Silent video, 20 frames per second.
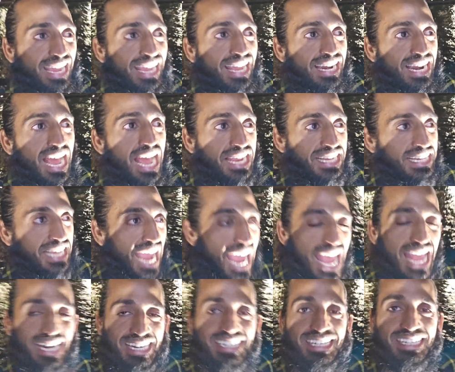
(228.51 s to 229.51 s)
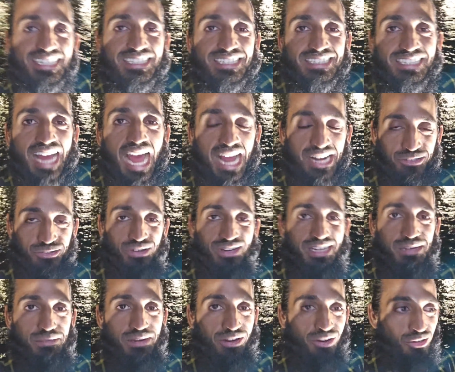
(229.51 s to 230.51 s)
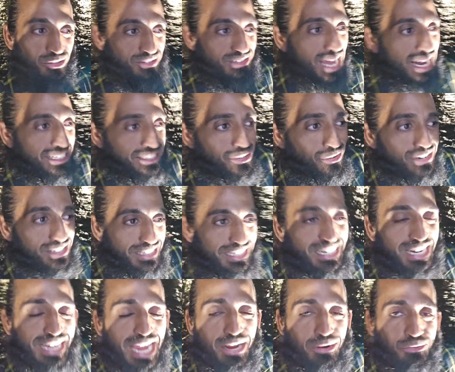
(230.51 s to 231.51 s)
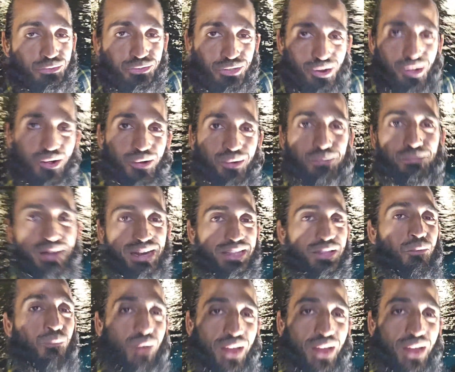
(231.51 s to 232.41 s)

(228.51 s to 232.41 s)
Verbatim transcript: And I can, actually, because that is the only thing I can control, by the